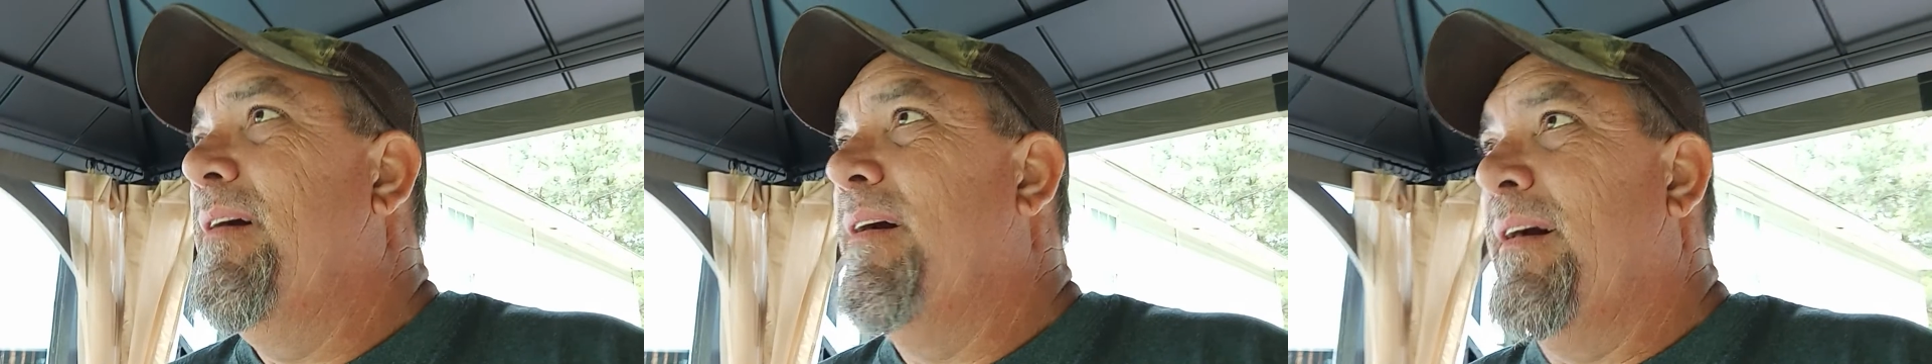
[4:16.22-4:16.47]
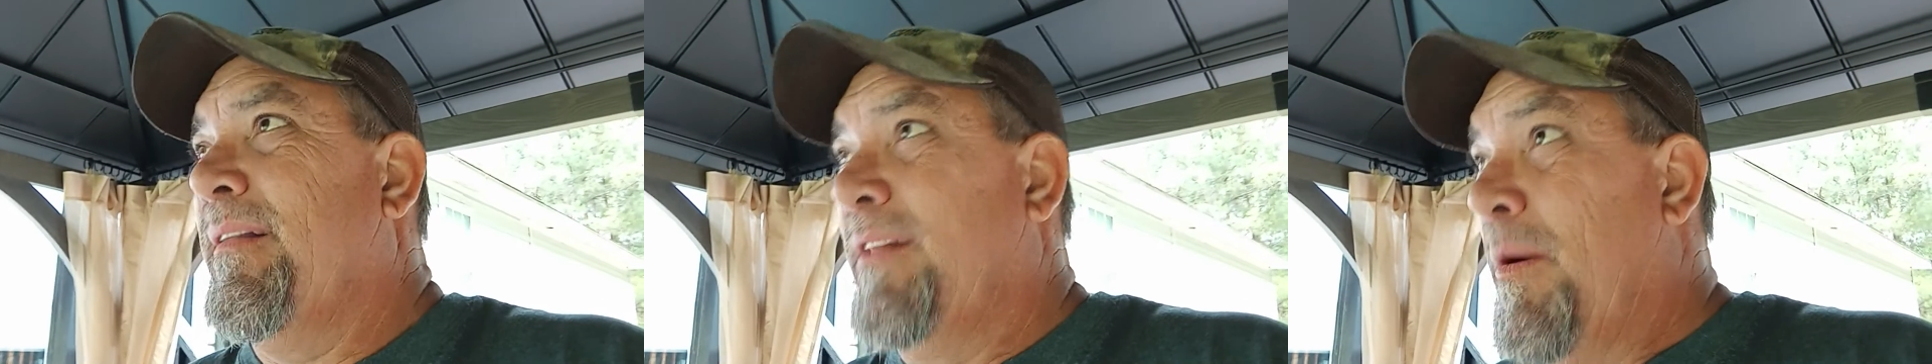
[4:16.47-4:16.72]

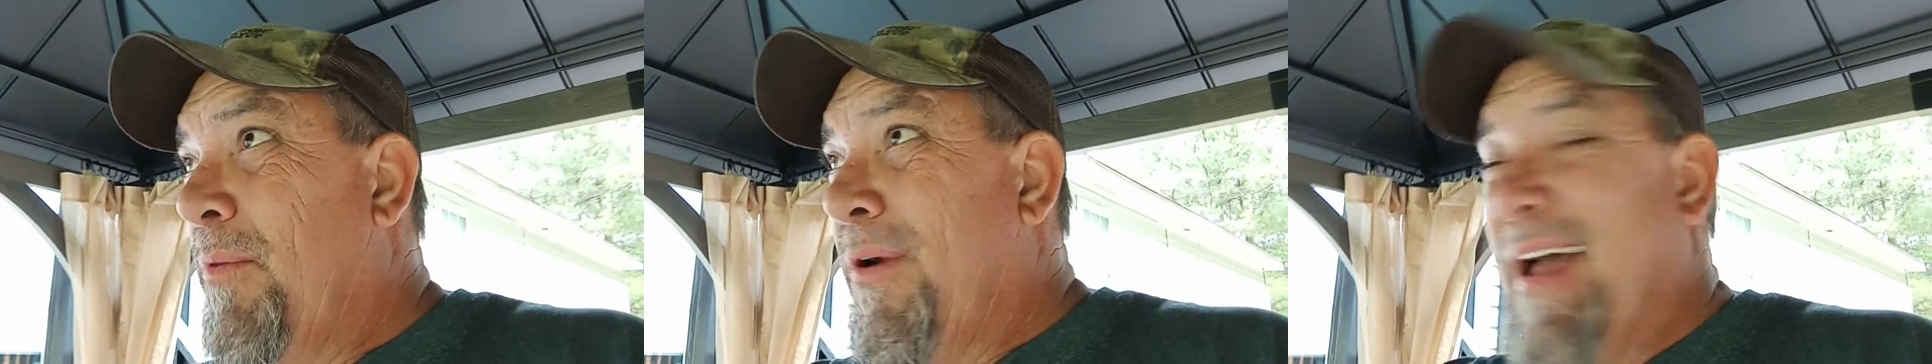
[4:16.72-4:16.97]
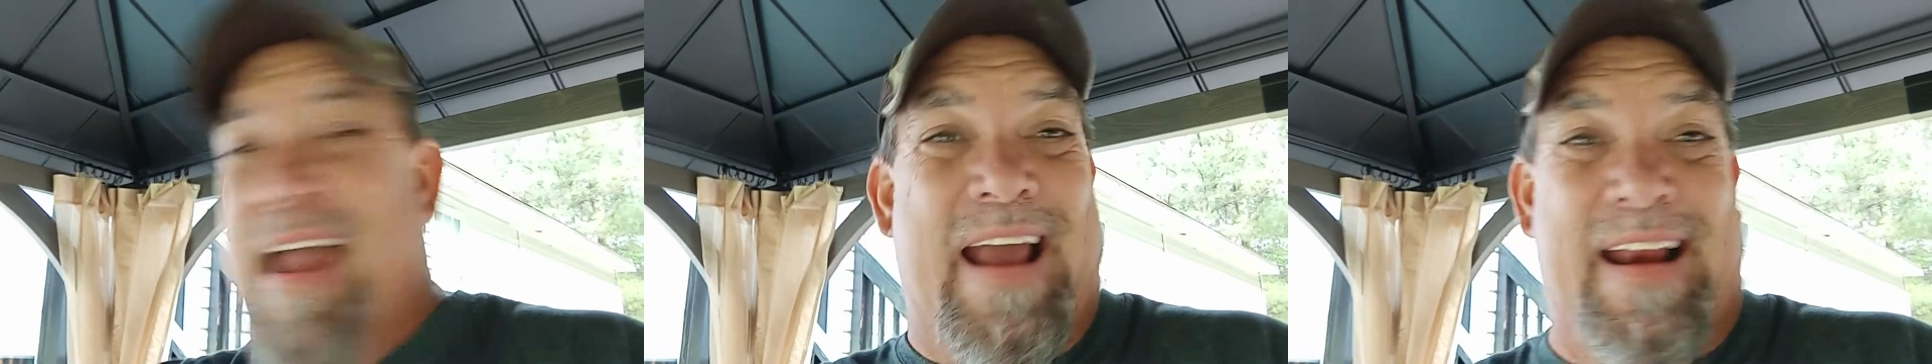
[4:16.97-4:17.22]
Uh, lumber
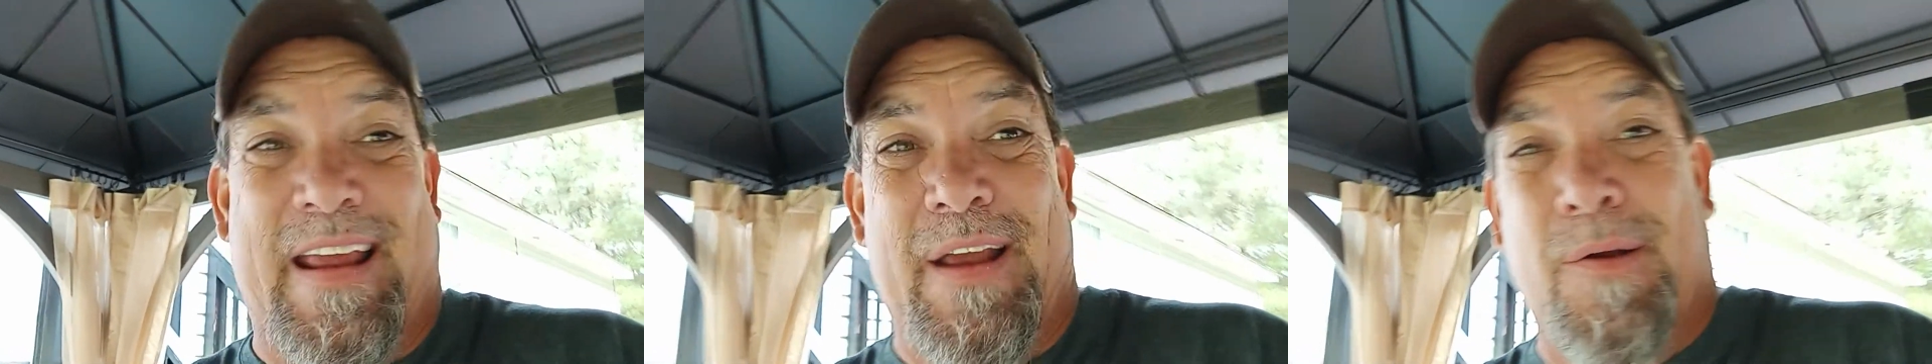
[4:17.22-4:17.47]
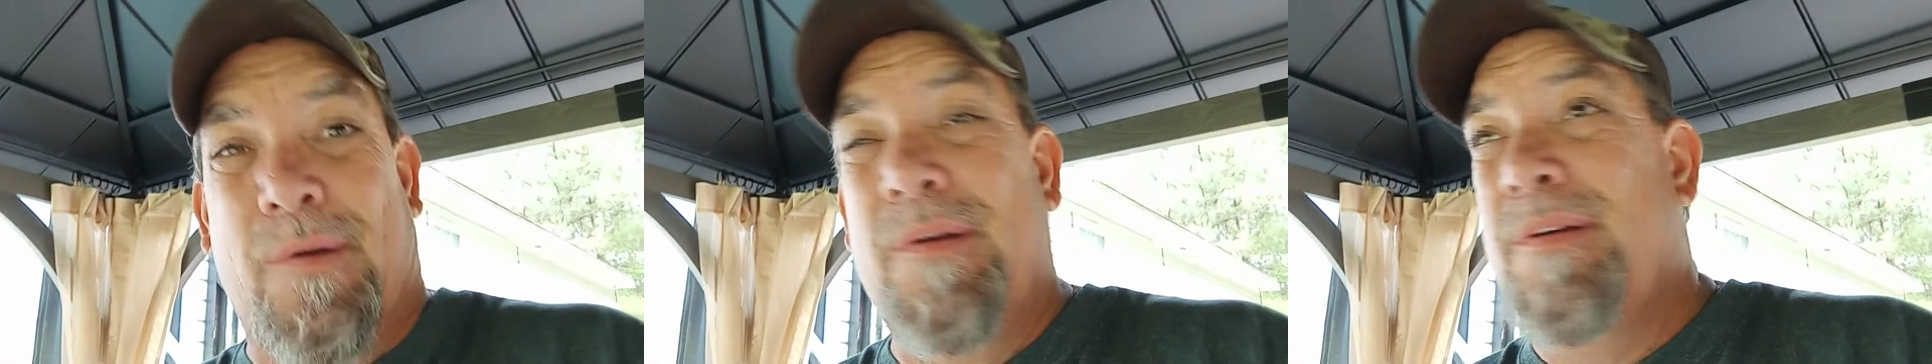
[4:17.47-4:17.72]
I had
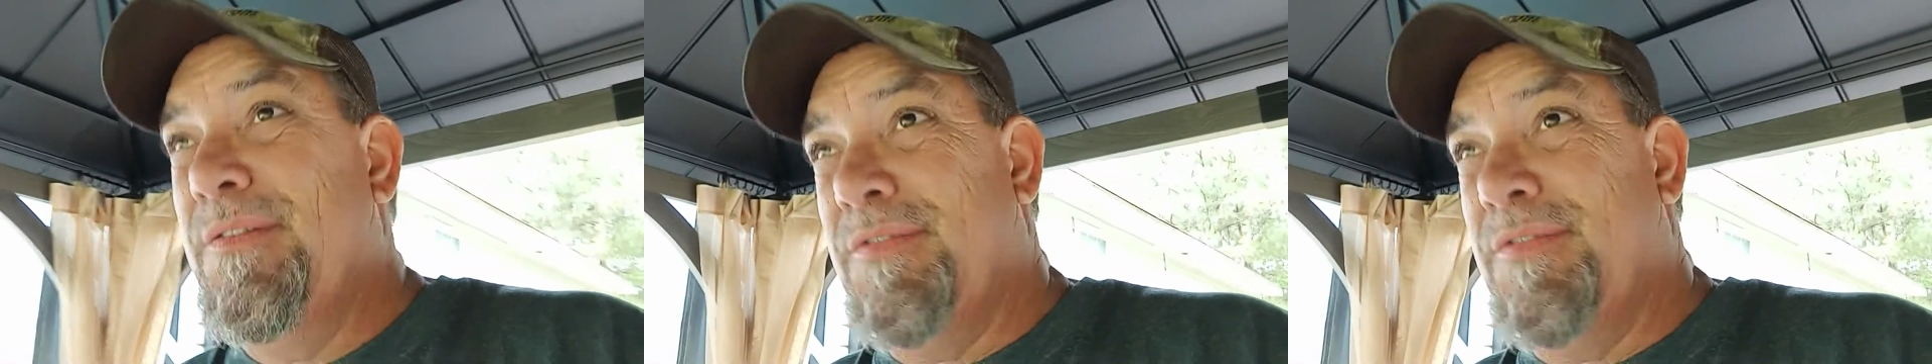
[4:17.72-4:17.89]
here,